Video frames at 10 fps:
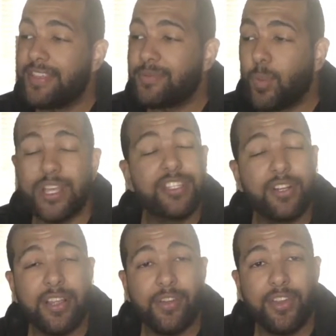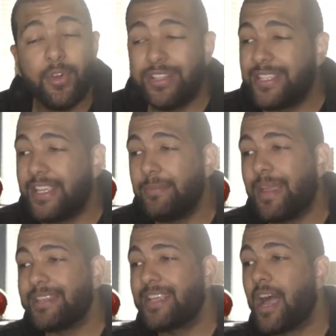Western Illinois team
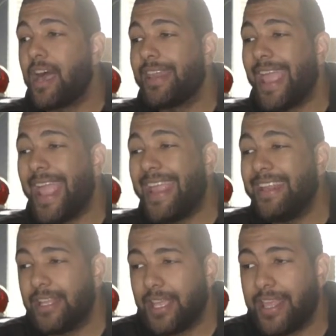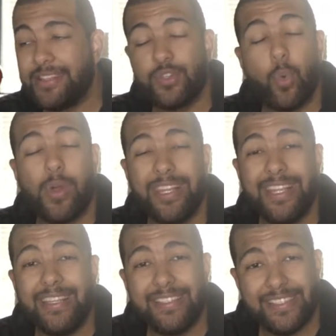has gone
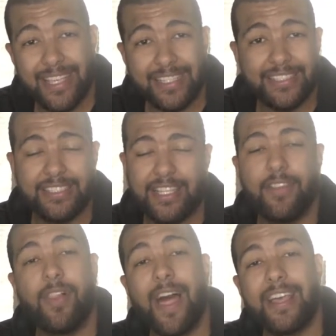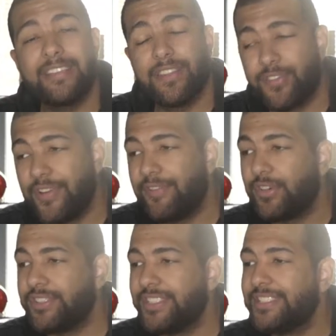8-26 in the last three full
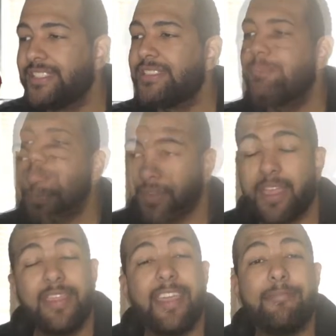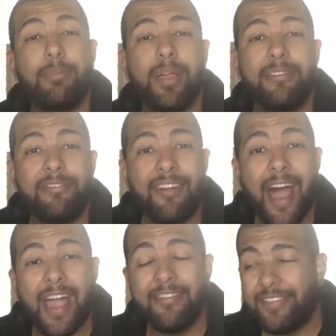seasons. They have played
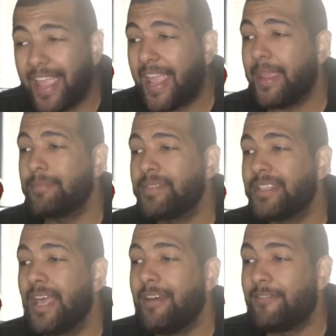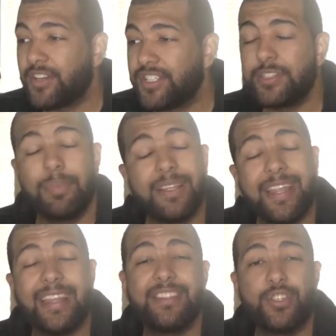five games versus Big
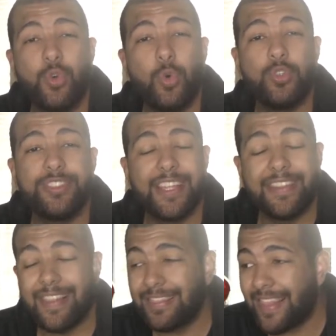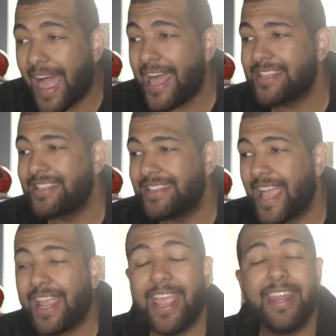Ten schools in the last
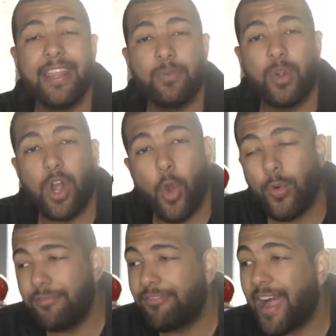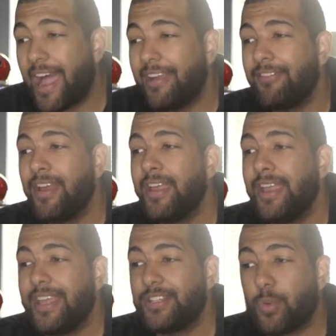decade and were 0-5.
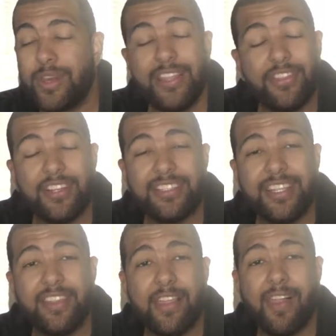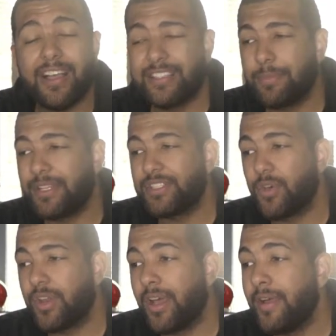In 2013, they lost to
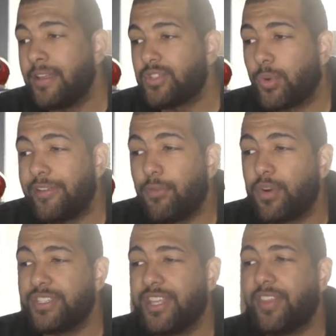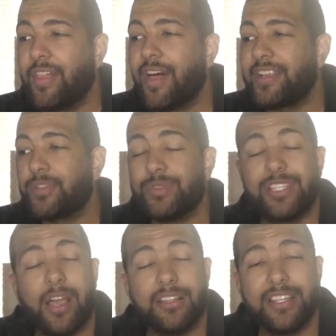Minnesota. 2014, they lost to
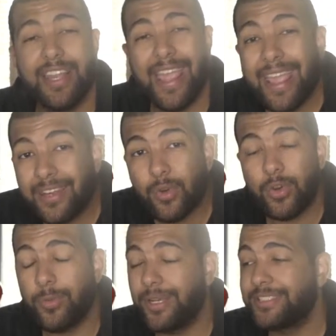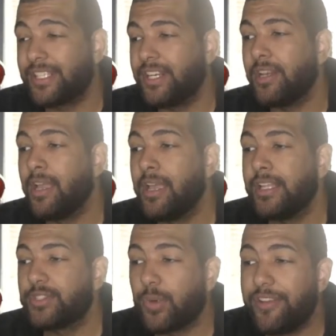Wisconsin and Northwestern.
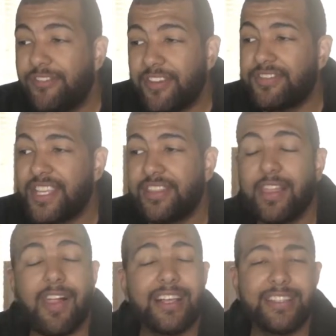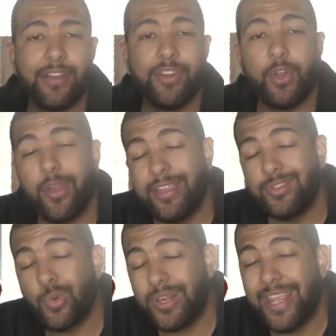2015, they lost to Illinois. In
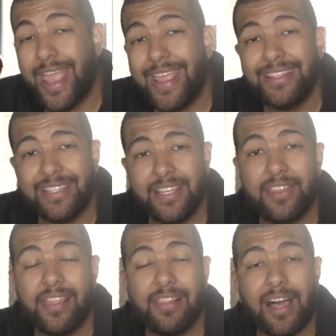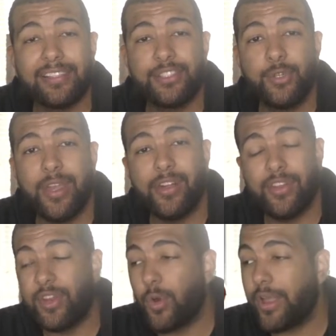2018, they lost to
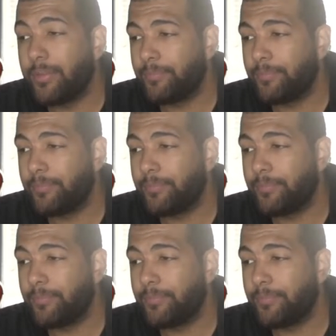Illinois.